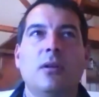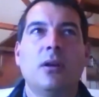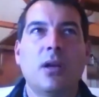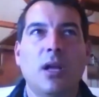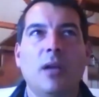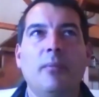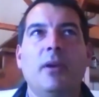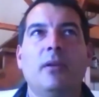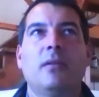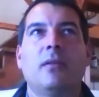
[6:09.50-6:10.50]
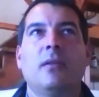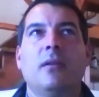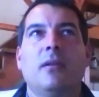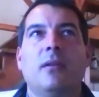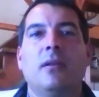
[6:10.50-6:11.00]
the climate,
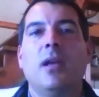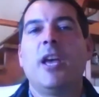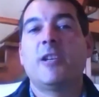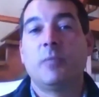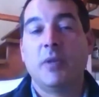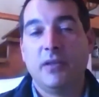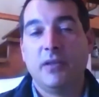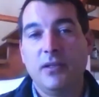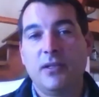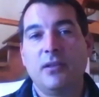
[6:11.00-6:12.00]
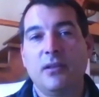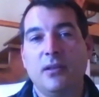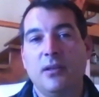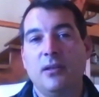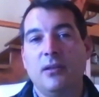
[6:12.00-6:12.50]
the expertise in
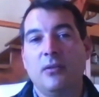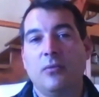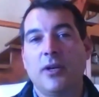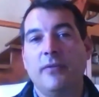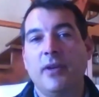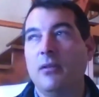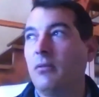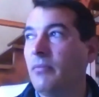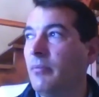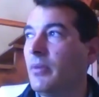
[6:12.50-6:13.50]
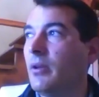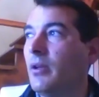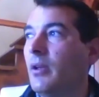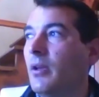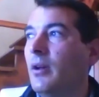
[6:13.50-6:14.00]
the wine valley. Remember,
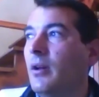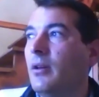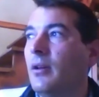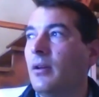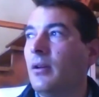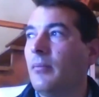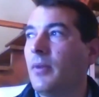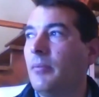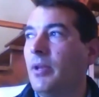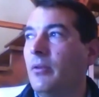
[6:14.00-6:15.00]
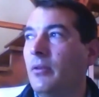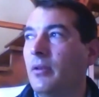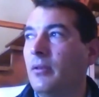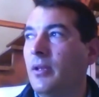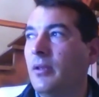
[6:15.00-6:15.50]
I mean,
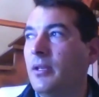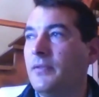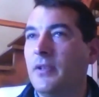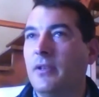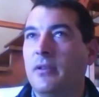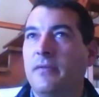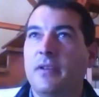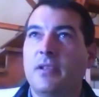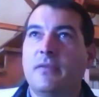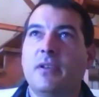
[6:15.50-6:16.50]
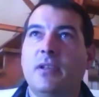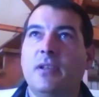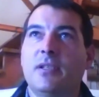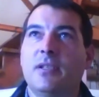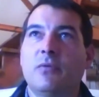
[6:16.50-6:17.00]
there's the first
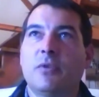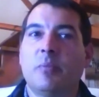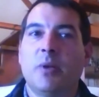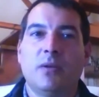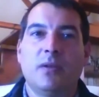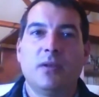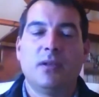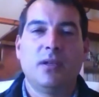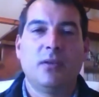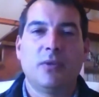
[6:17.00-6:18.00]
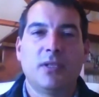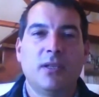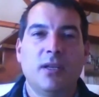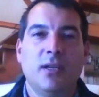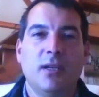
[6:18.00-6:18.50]
vineyards that was planted here was
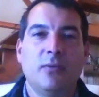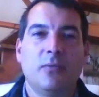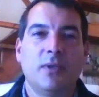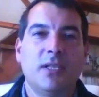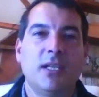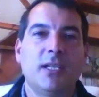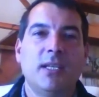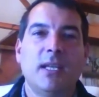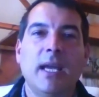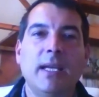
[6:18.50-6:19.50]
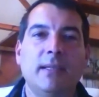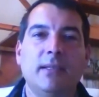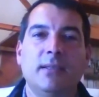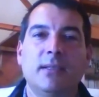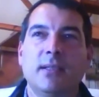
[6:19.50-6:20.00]
in the
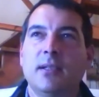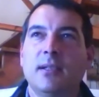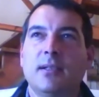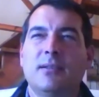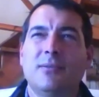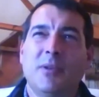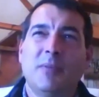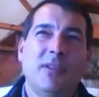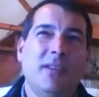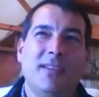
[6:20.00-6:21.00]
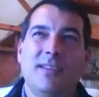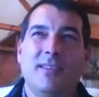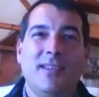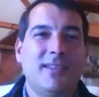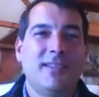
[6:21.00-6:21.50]
1680s. So remember,
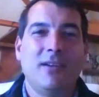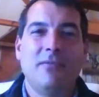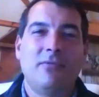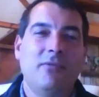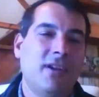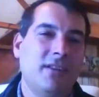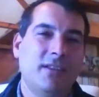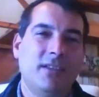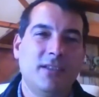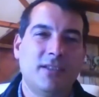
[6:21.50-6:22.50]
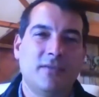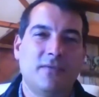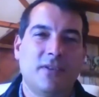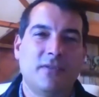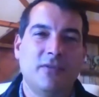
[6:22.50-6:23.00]
there's over 300 years of
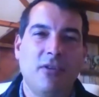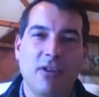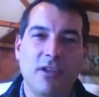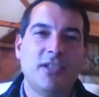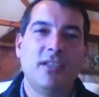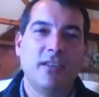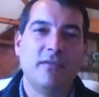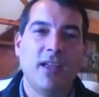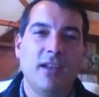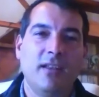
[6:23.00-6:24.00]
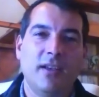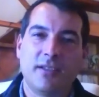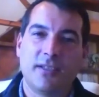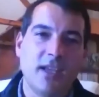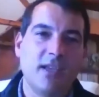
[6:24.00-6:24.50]
knowledge in the valley
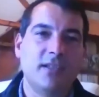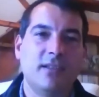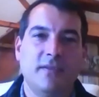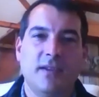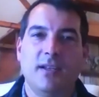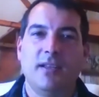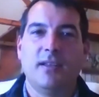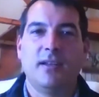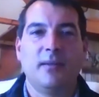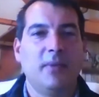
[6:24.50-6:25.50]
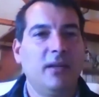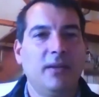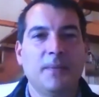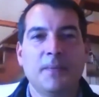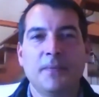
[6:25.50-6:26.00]
that stays in the valley. That, I mean,
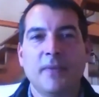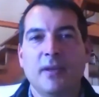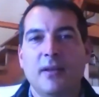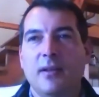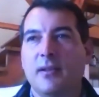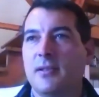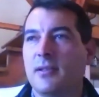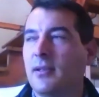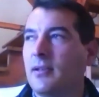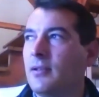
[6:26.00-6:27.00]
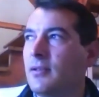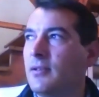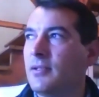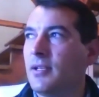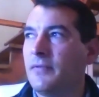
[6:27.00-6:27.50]

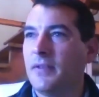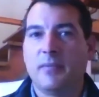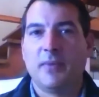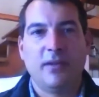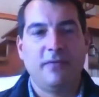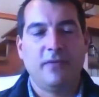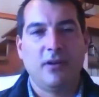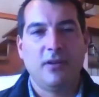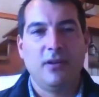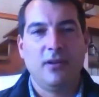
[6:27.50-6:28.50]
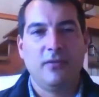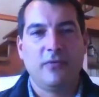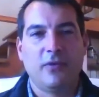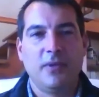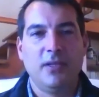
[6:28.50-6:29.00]
stuff that my father learned
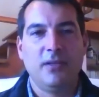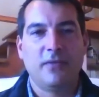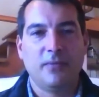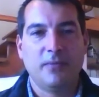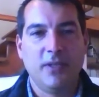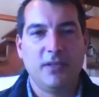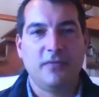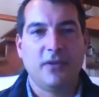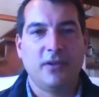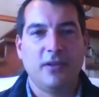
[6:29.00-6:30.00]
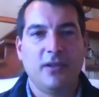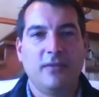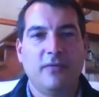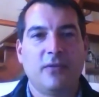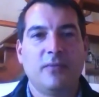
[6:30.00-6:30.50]
from his father
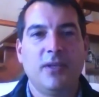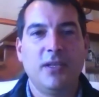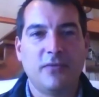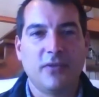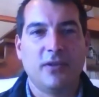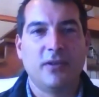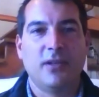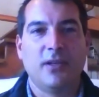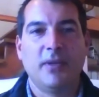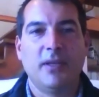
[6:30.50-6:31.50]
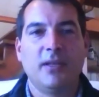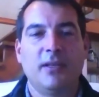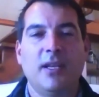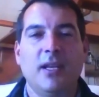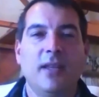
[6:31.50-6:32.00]
and from his father. I mean,
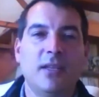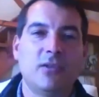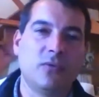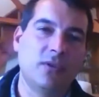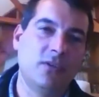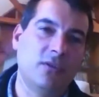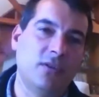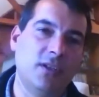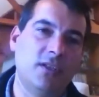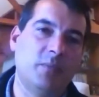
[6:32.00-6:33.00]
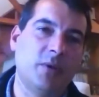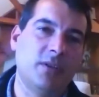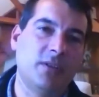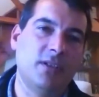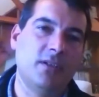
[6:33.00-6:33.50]
and that's all the knowledge
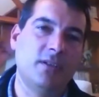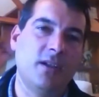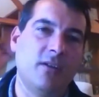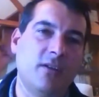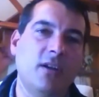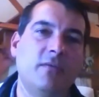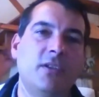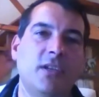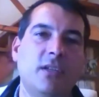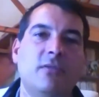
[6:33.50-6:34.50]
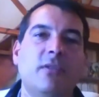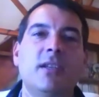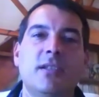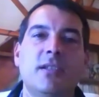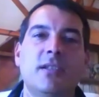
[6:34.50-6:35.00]
passing down over
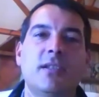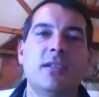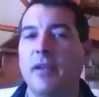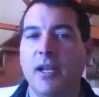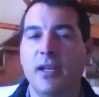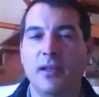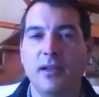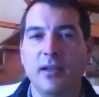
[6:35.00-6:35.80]
generations in the valley.